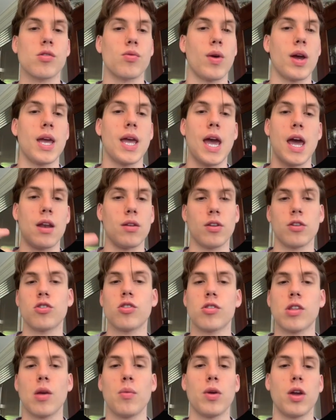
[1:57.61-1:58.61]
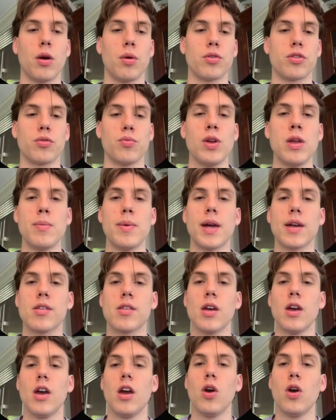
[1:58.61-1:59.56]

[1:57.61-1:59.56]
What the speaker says: right? And let's just say we go with the remix.